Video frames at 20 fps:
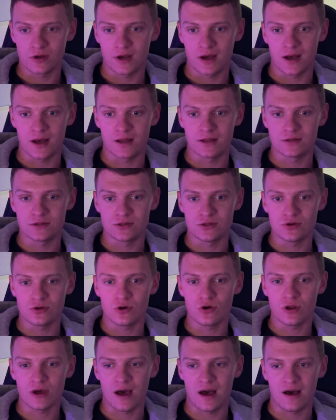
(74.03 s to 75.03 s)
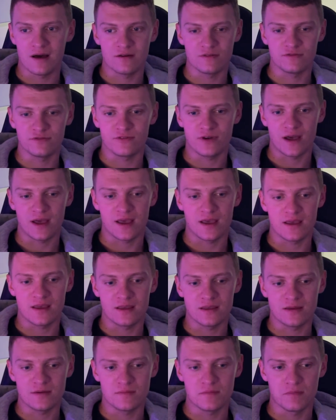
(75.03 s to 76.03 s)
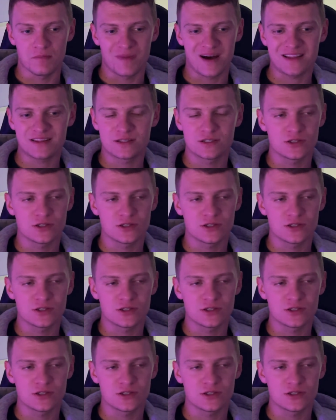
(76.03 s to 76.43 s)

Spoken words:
and you're going to have a mad